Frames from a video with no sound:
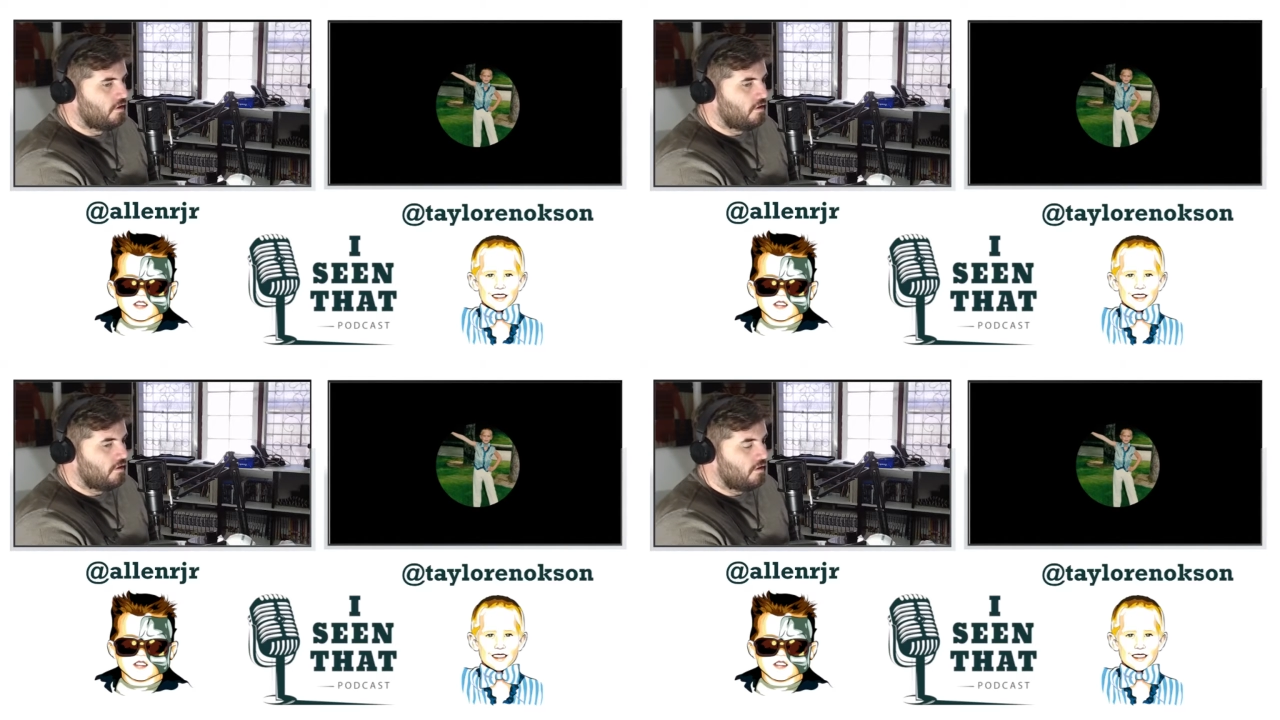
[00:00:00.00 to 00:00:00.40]

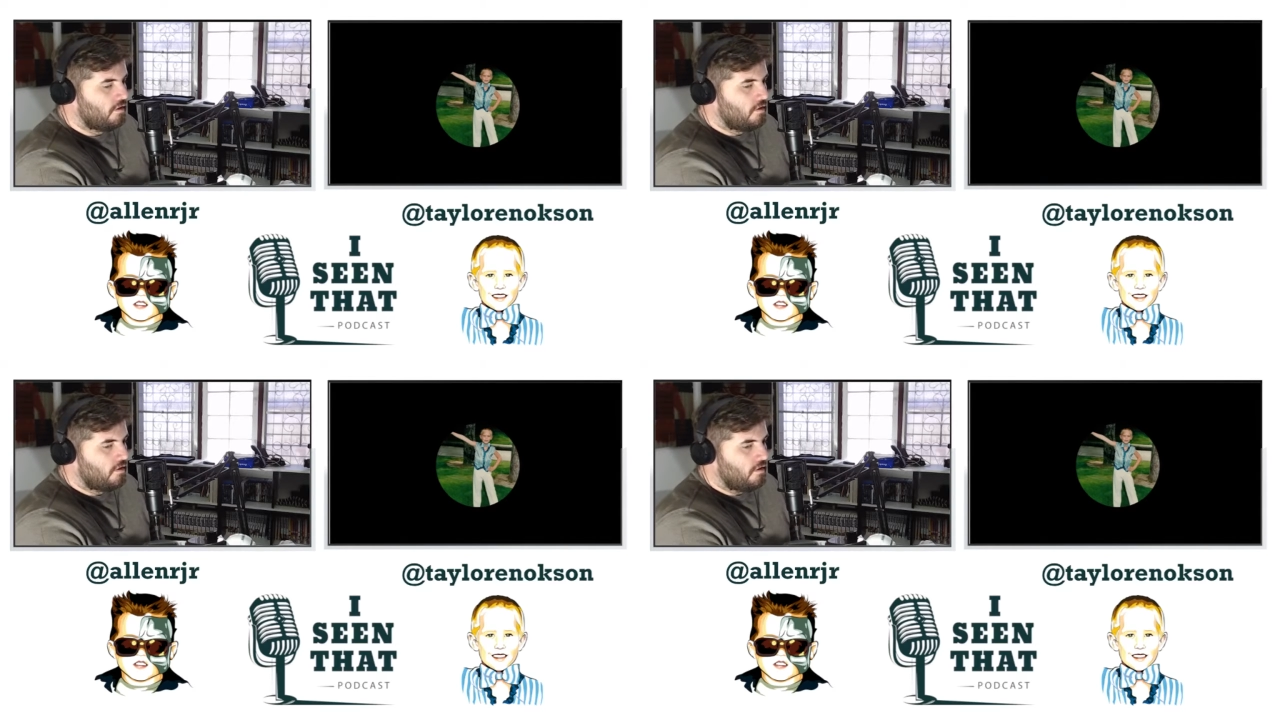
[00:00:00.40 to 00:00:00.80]

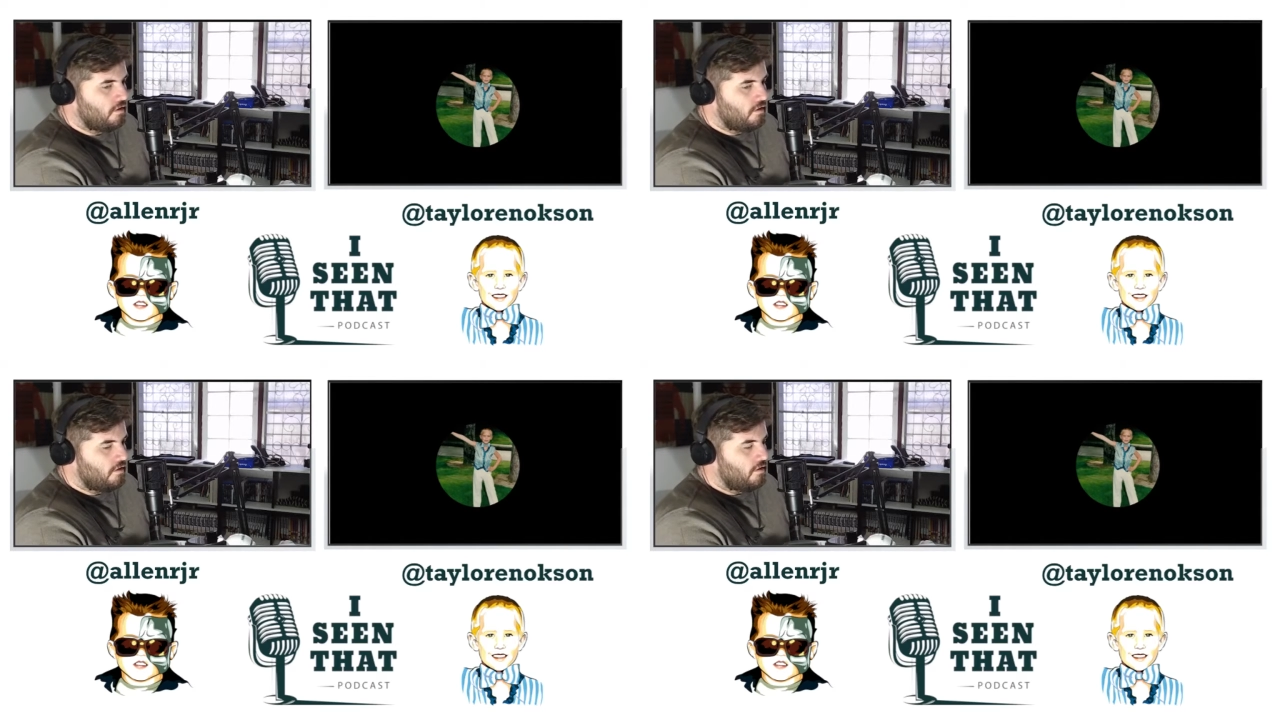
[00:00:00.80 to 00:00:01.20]

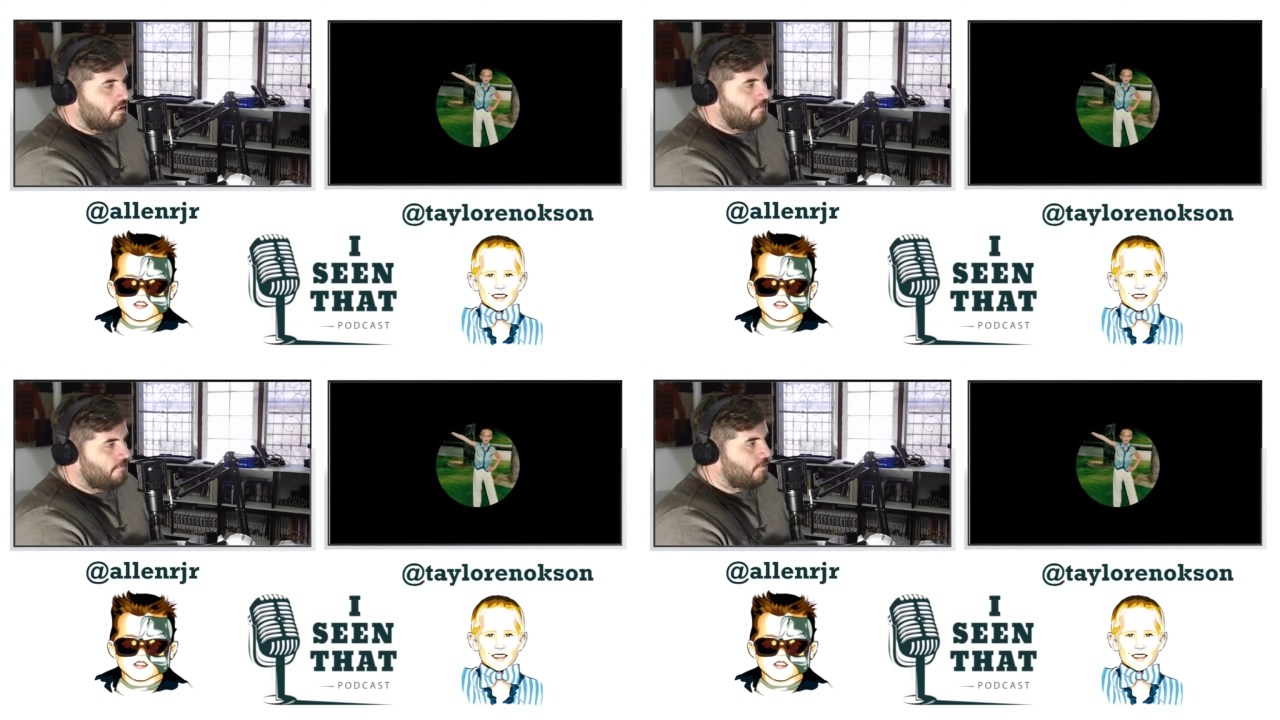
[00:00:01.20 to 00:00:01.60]

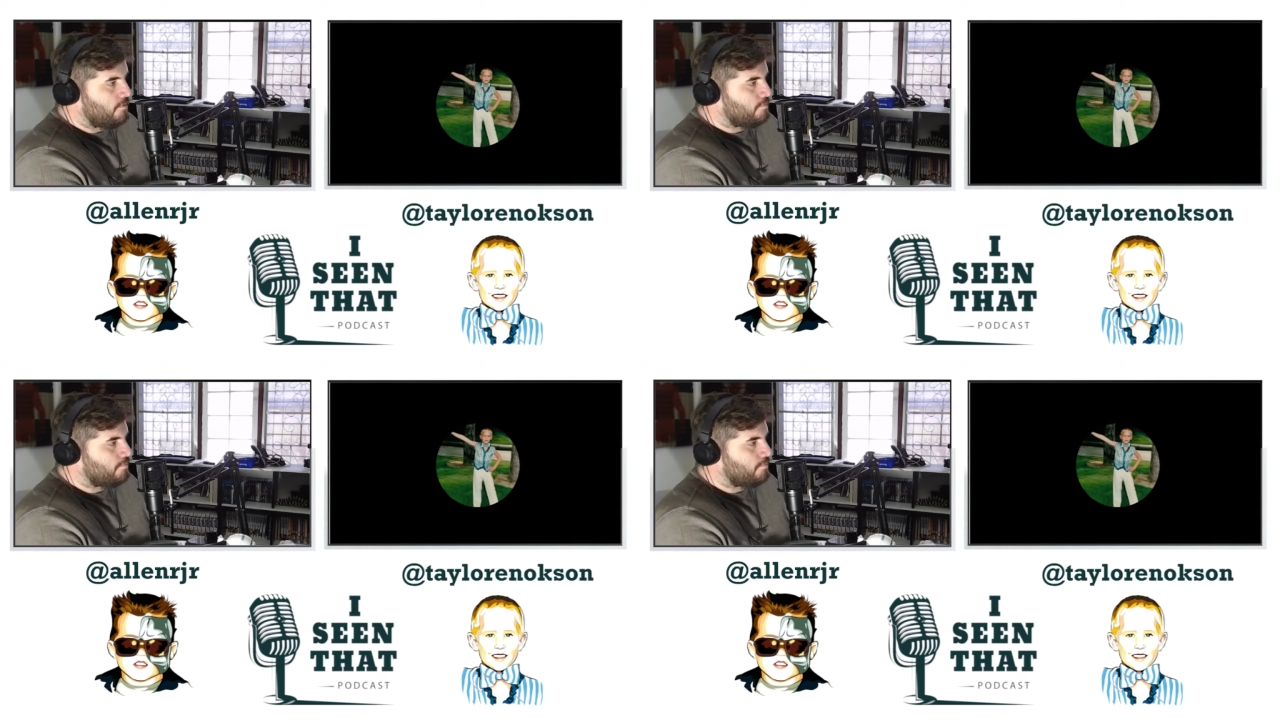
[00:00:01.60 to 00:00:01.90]
[no speech]